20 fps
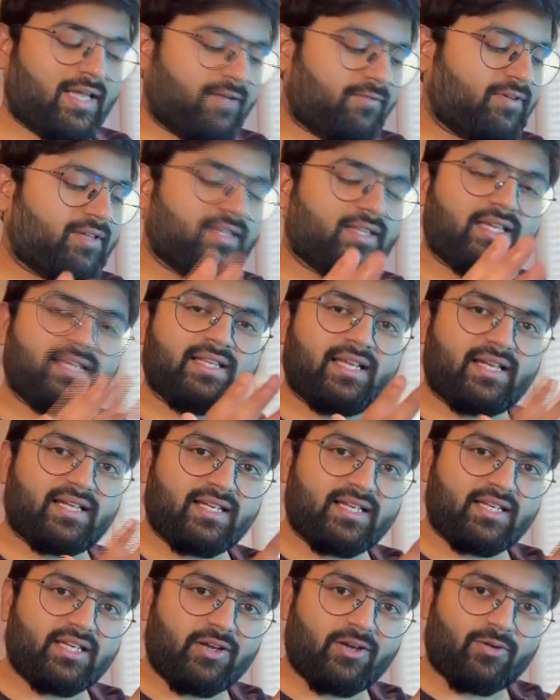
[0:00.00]
Everything that
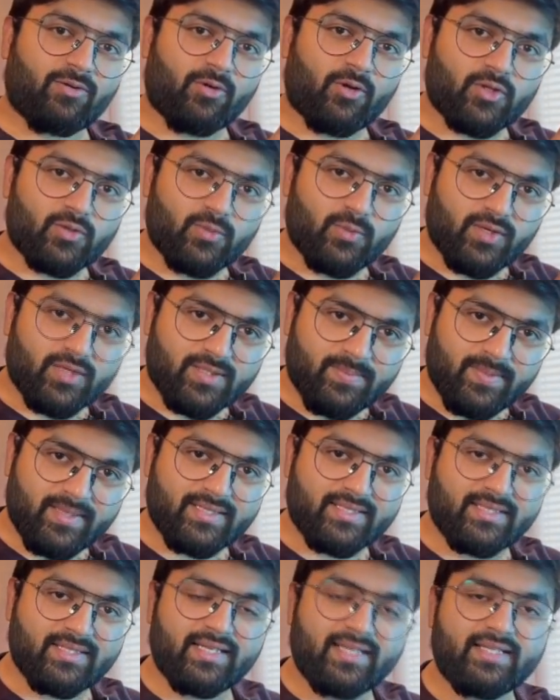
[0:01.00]
your R O S
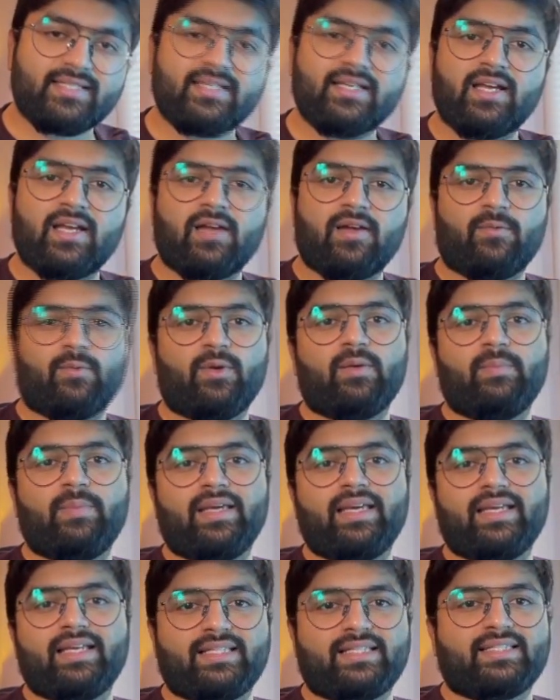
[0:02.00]
workspace needs will be
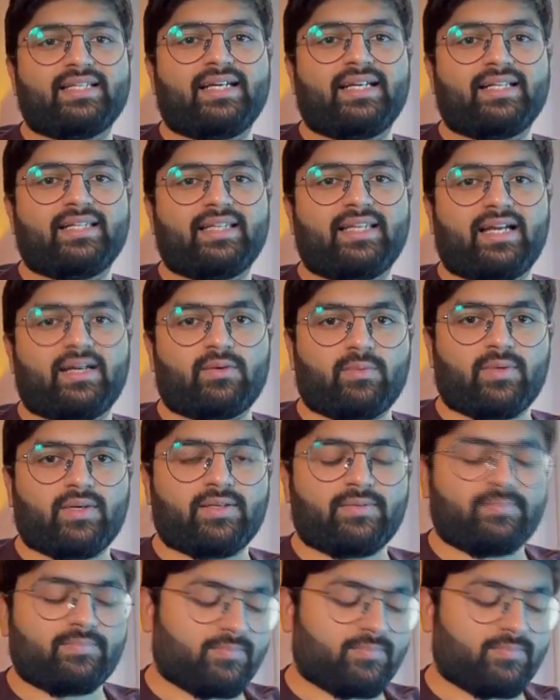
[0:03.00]
inside that one,